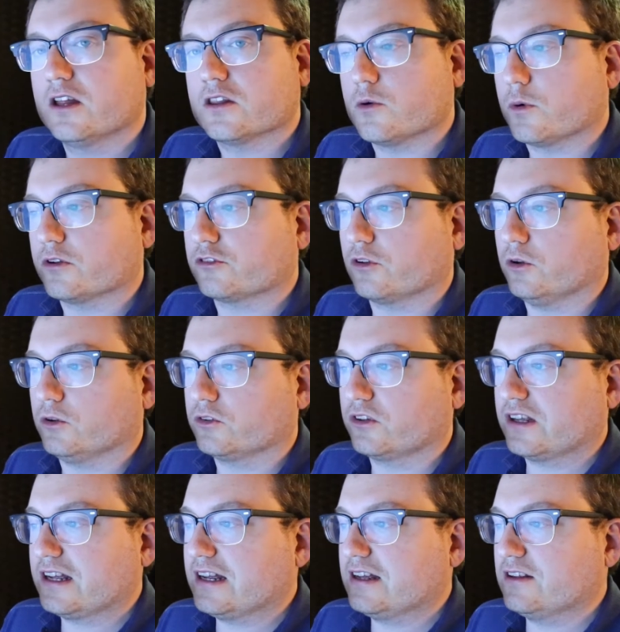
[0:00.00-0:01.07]
The result
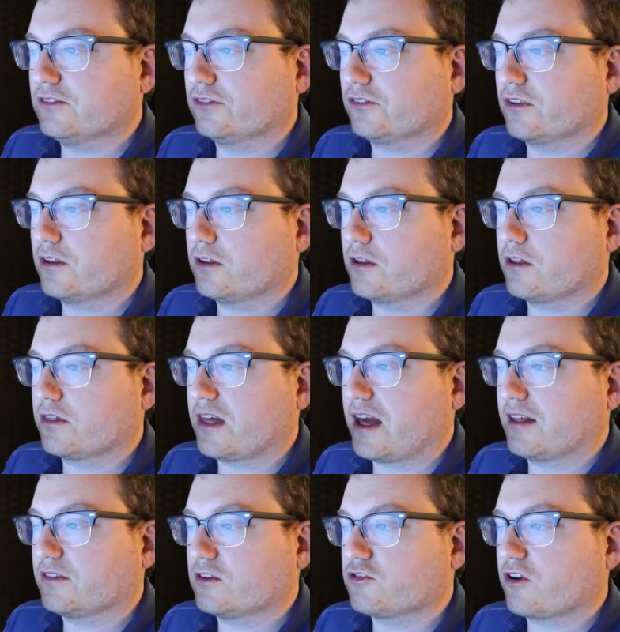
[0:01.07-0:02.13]
is
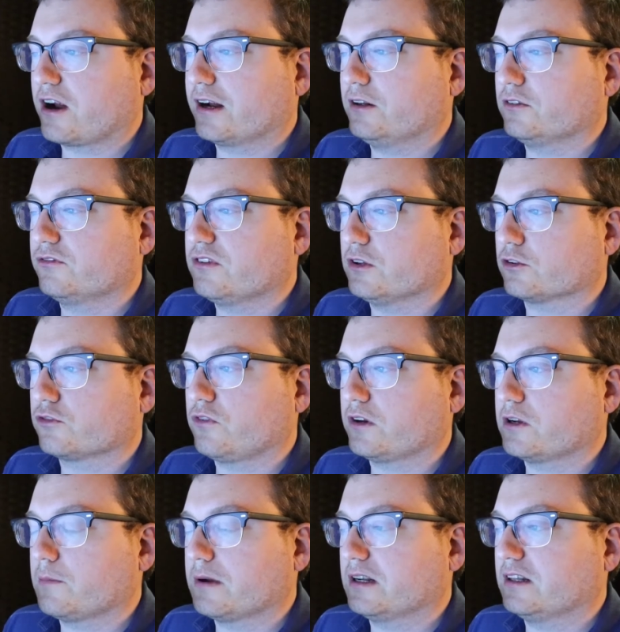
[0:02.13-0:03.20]
that the child feels
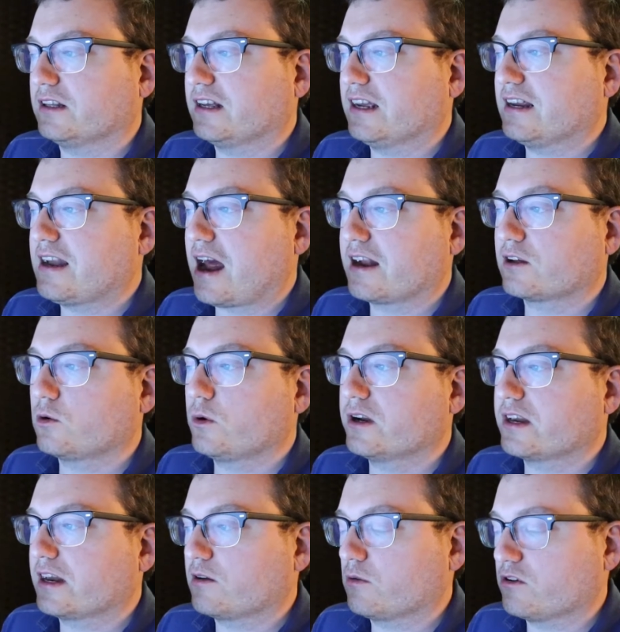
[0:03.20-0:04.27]
fundamentally
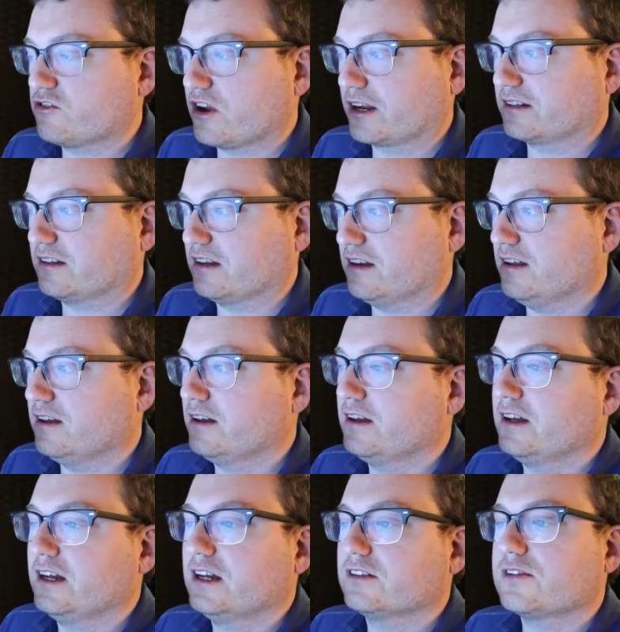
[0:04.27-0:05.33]
inadequate and rejected.
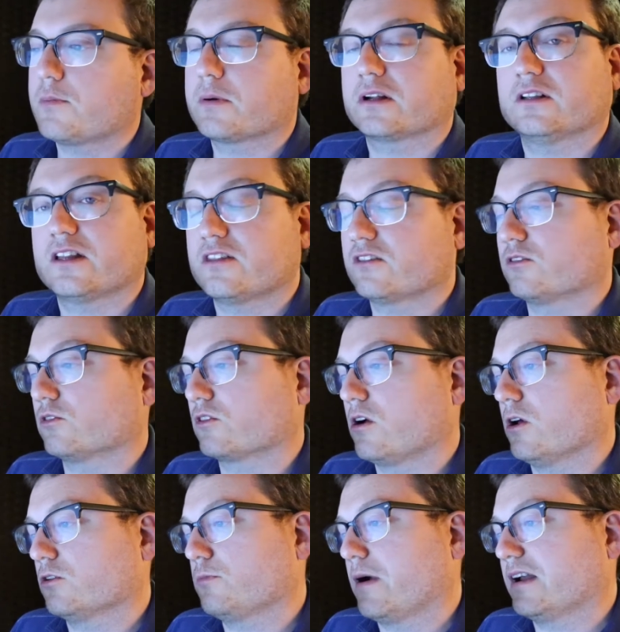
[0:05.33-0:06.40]
Typically, this is
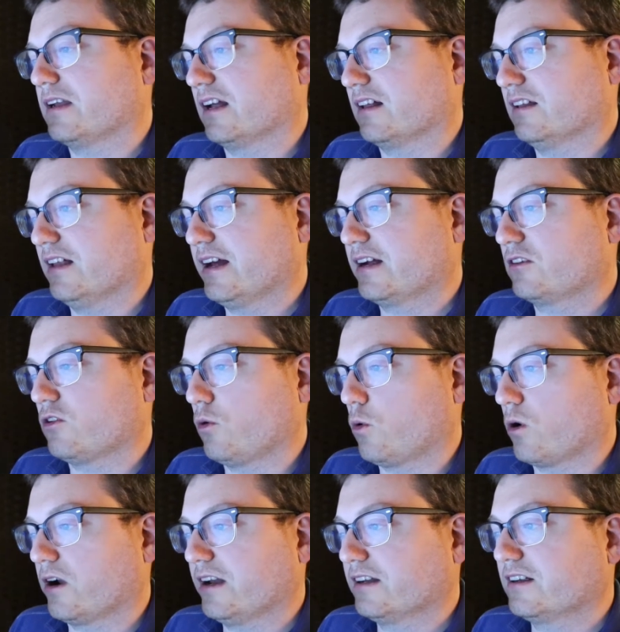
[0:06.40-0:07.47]
caused by neglect
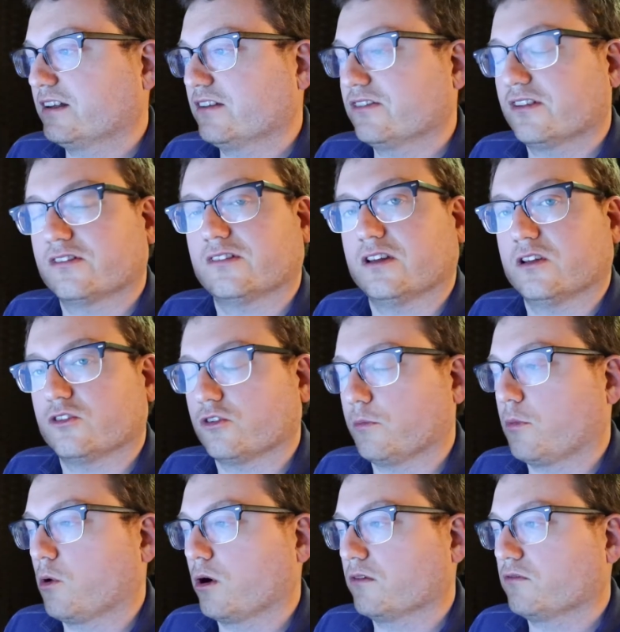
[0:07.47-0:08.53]
or inconsistent
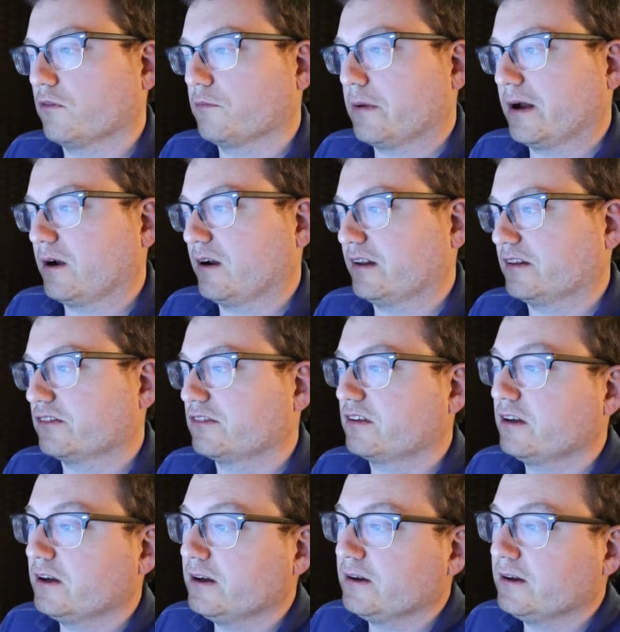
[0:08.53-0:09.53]
support from parents.